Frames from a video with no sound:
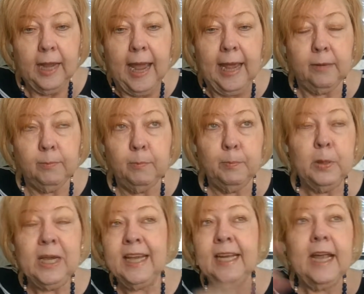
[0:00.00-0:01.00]
and
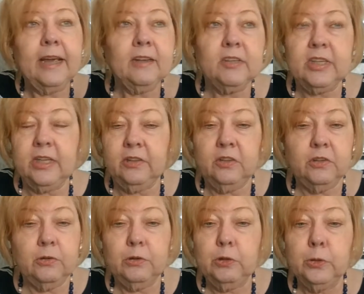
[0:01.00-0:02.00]
picking out a sentence
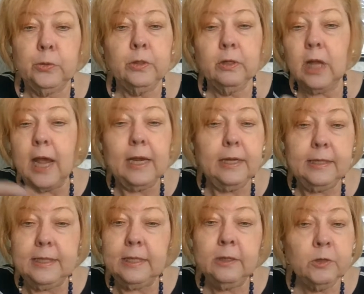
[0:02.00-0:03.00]
or two or an
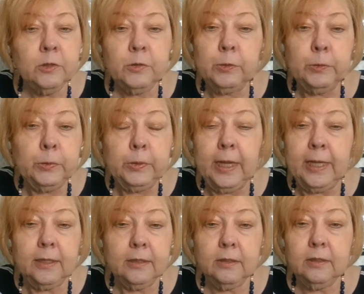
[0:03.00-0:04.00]
idea or two
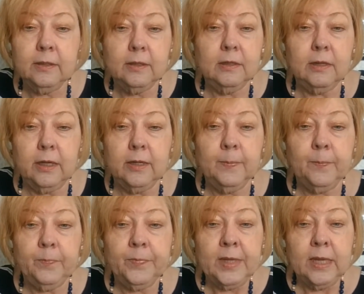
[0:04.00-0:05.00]
and
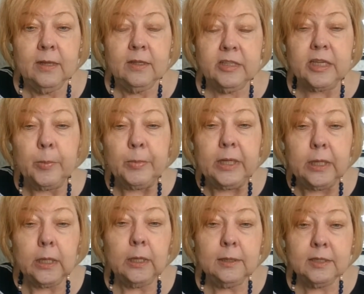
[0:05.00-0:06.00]
summing
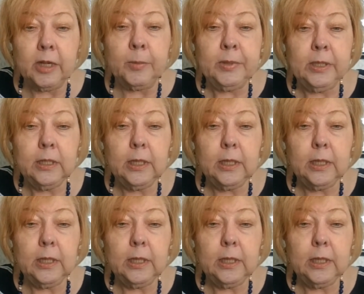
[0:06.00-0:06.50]
it